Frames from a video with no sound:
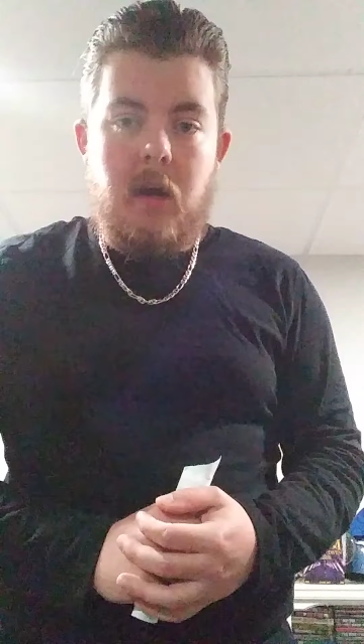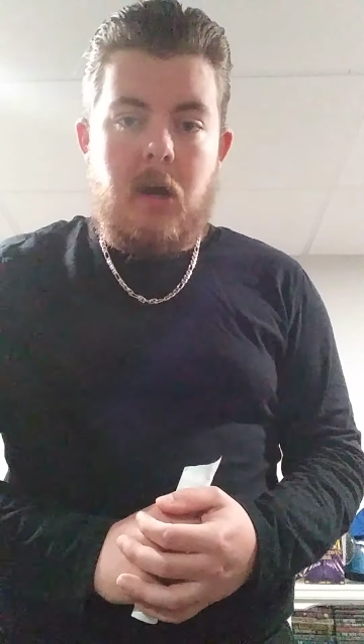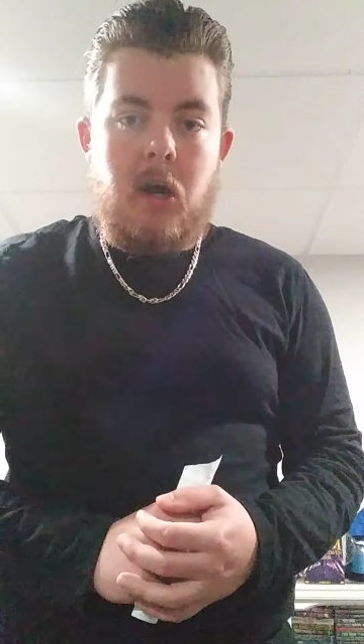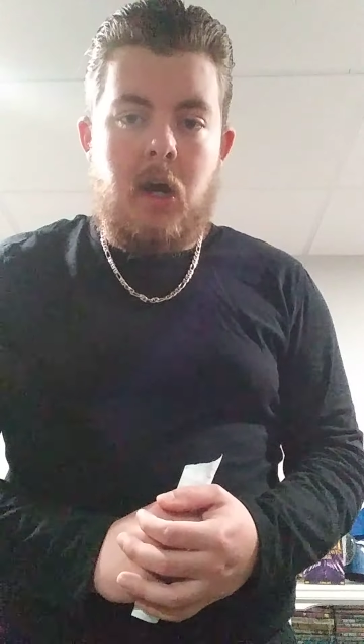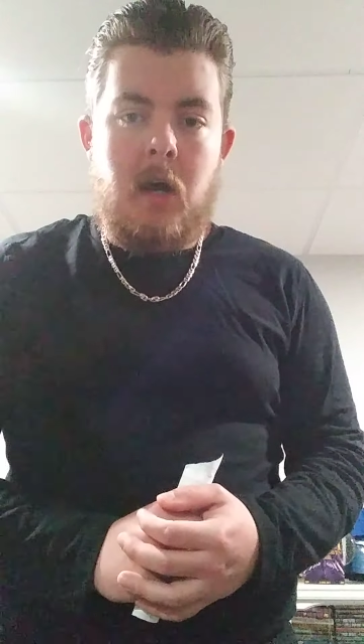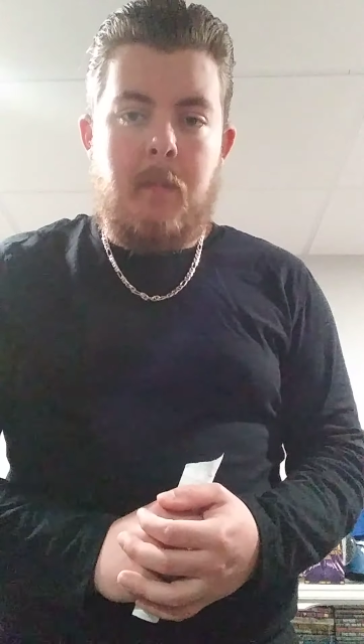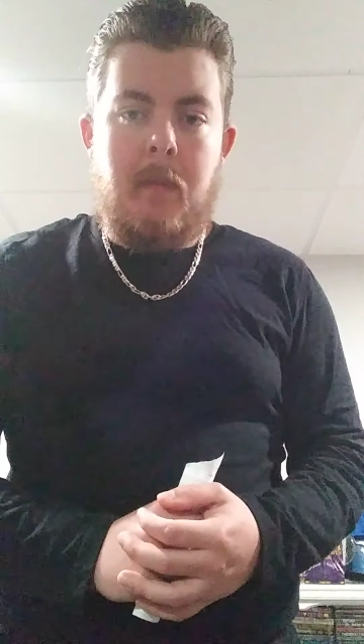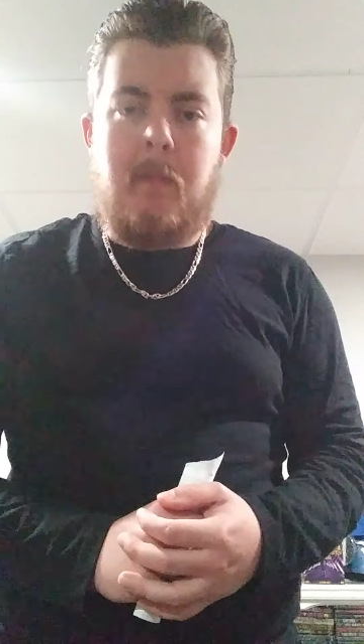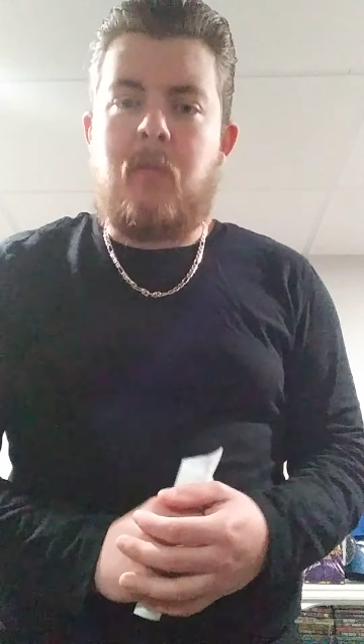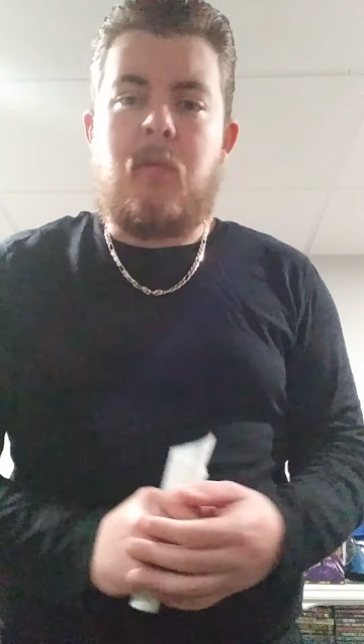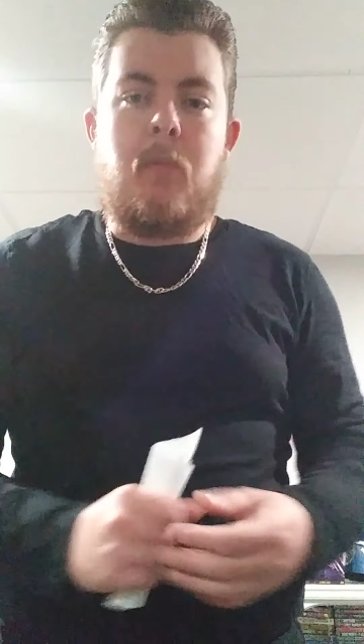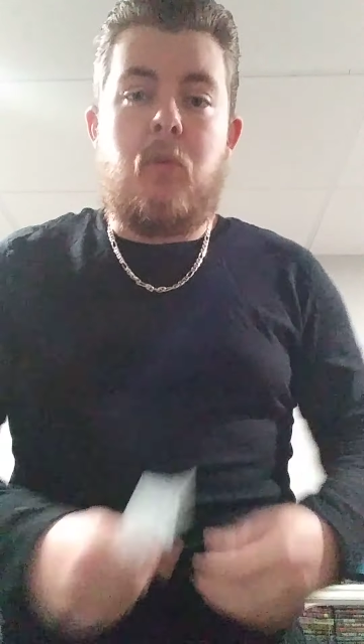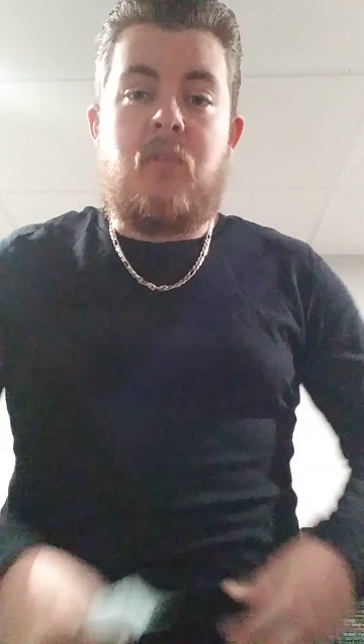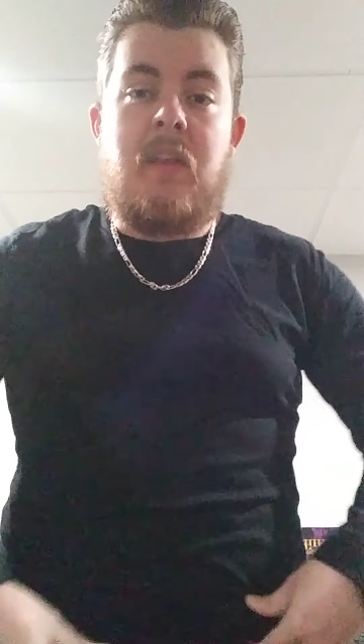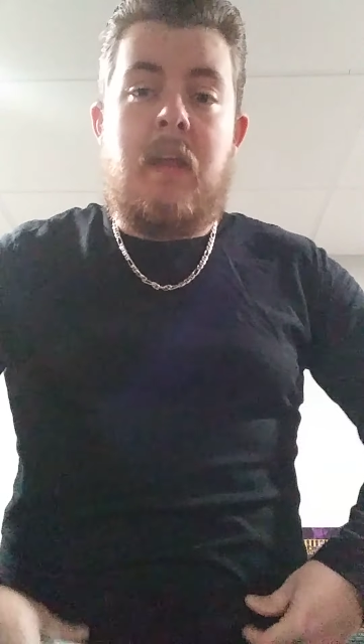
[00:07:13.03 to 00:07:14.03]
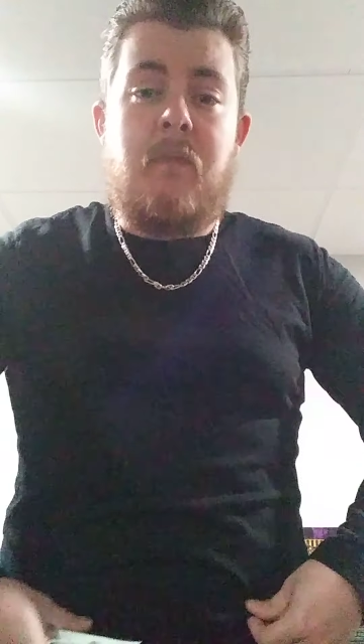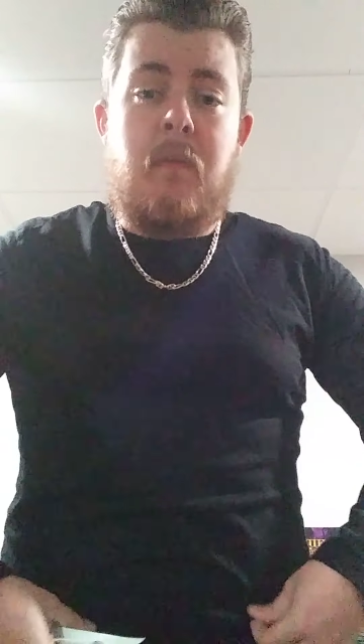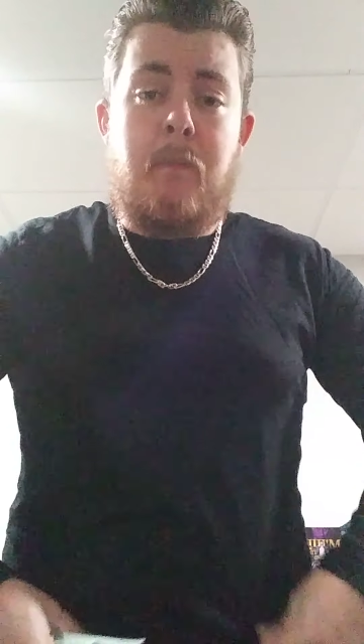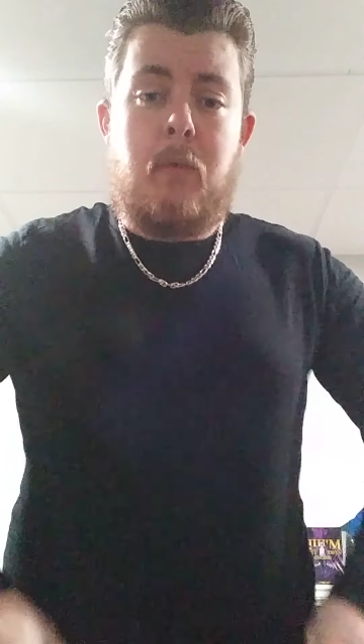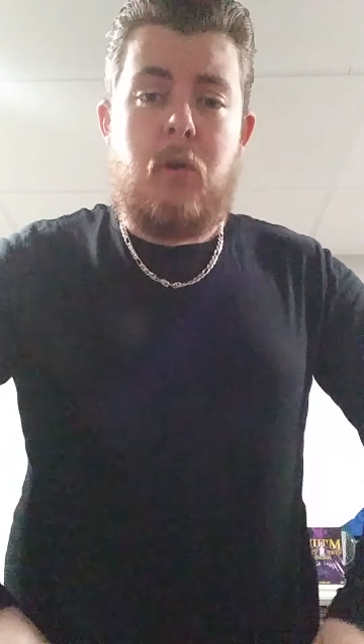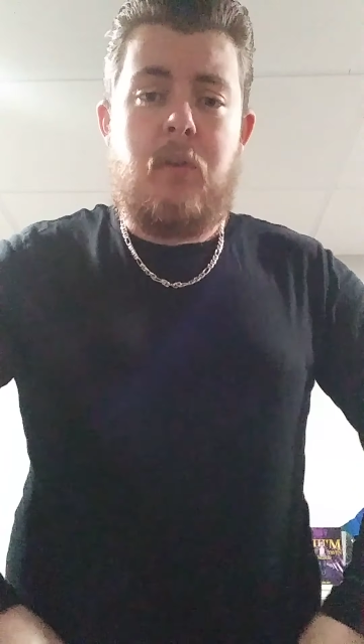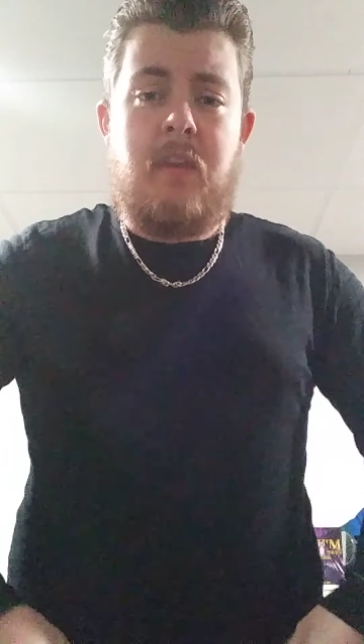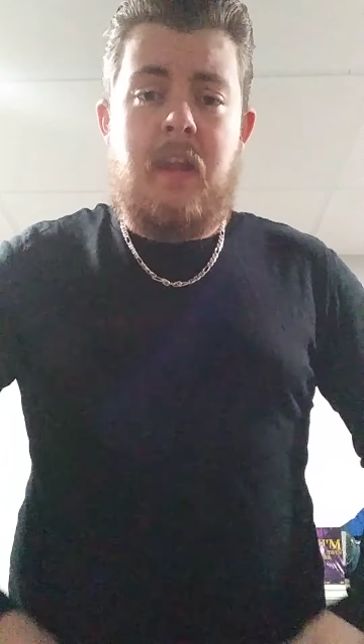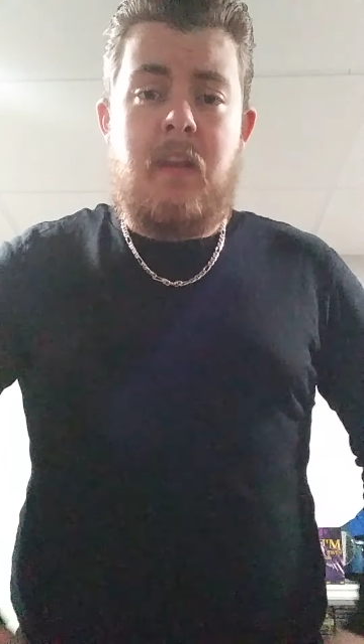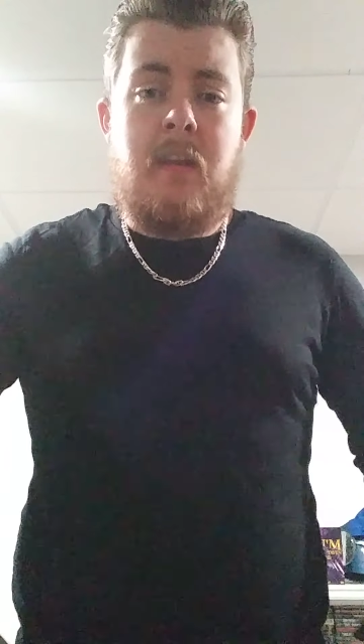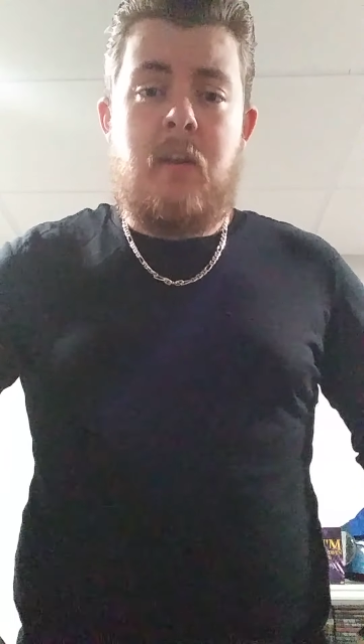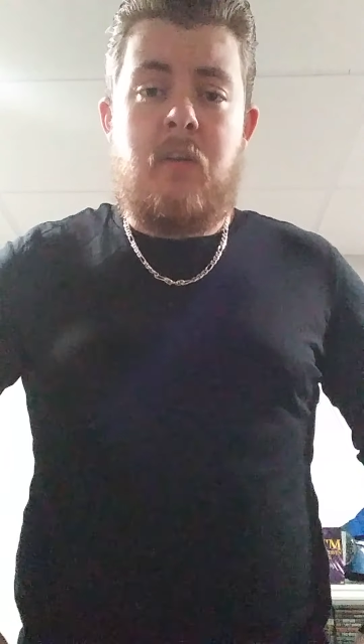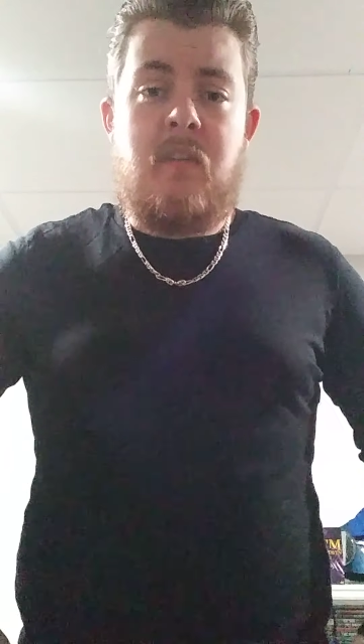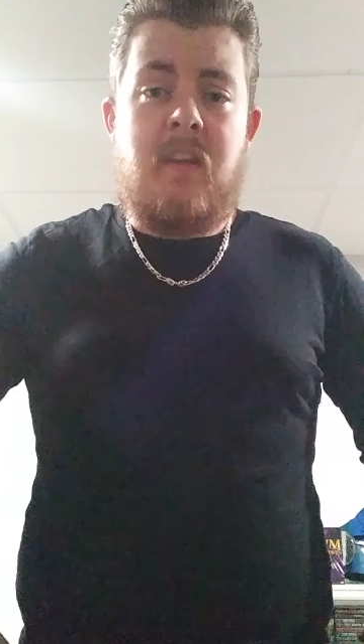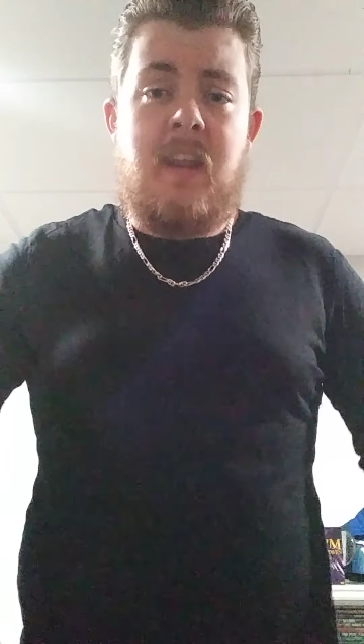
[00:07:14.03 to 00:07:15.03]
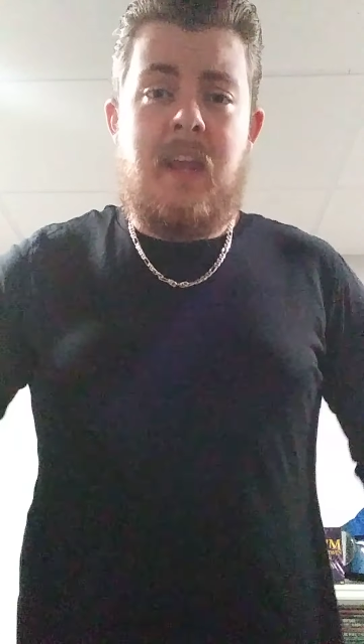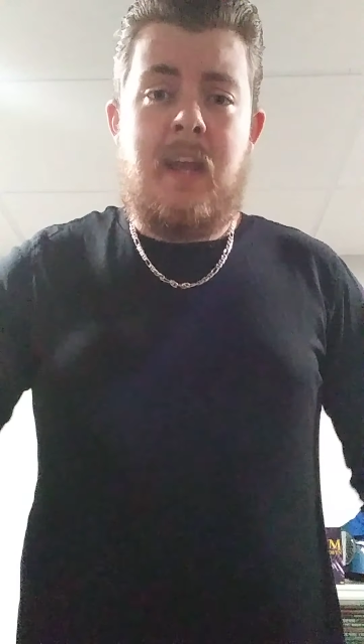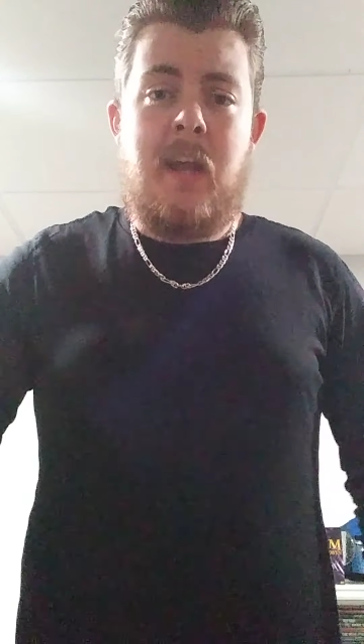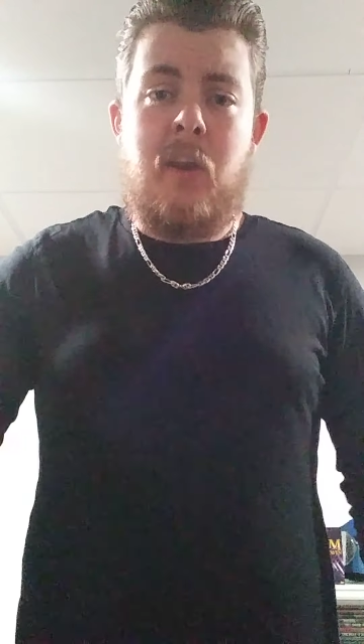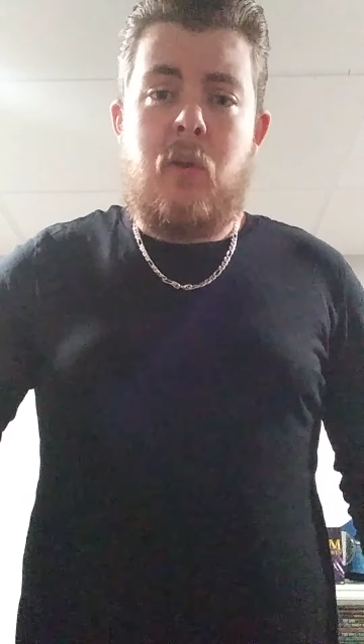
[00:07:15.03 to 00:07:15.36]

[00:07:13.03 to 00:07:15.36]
Um, I'm supposed to have a birthday dinner today.